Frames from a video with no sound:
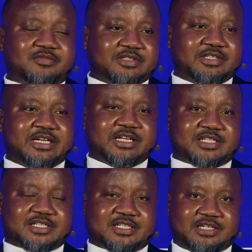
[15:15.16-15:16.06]

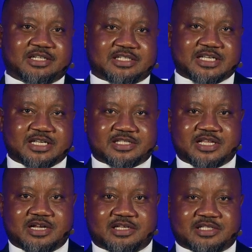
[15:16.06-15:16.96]
Yes, in the sense
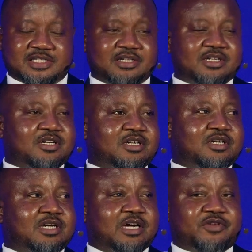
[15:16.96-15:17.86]
that
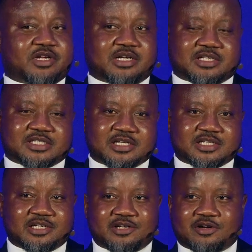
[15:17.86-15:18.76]
Africa has
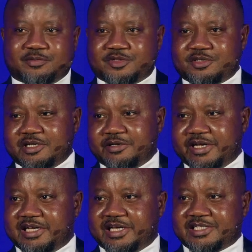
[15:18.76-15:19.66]
certainly come to the
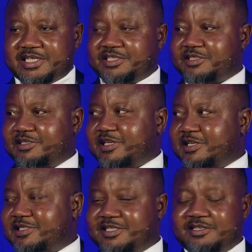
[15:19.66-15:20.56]
realization
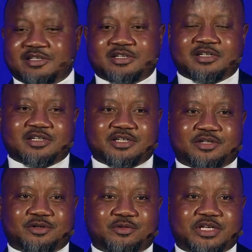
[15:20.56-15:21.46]
that,
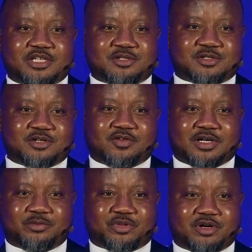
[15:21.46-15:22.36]
we need to solve our
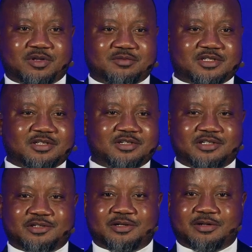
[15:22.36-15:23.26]
own problems.
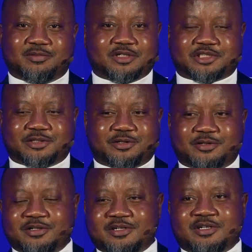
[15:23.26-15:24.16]
I'm not sure
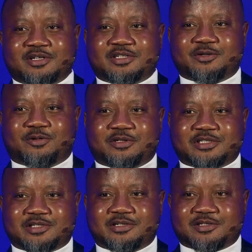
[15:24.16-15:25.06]
the world is
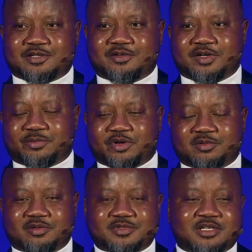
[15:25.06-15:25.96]
going to solve our
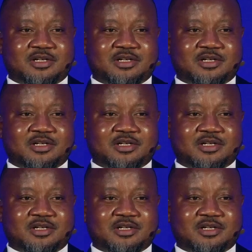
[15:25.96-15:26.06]
problems.